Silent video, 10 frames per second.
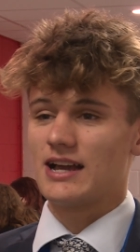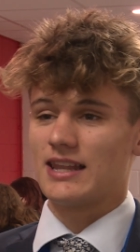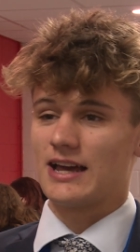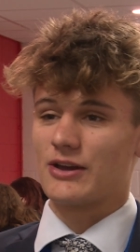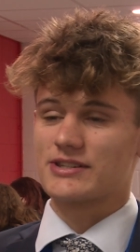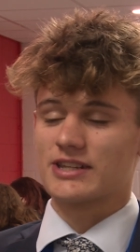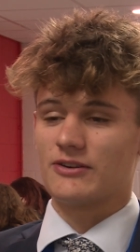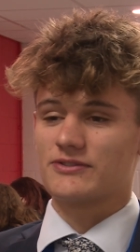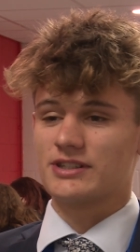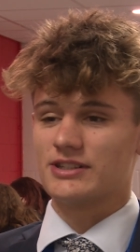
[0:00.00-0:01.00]
allow
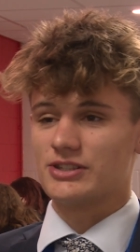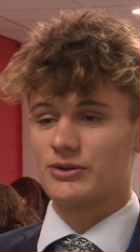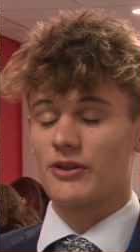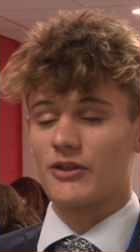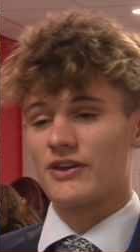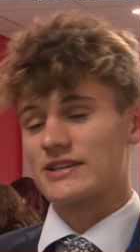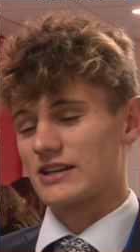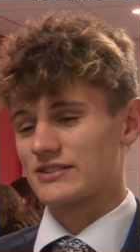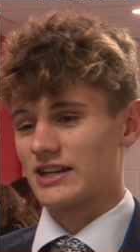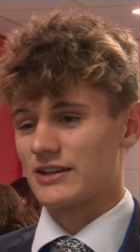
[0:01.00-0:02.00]
yourself to do other things
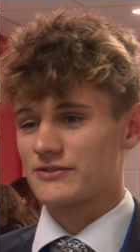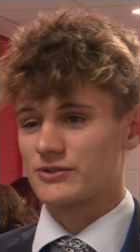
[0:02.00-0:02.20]
outside of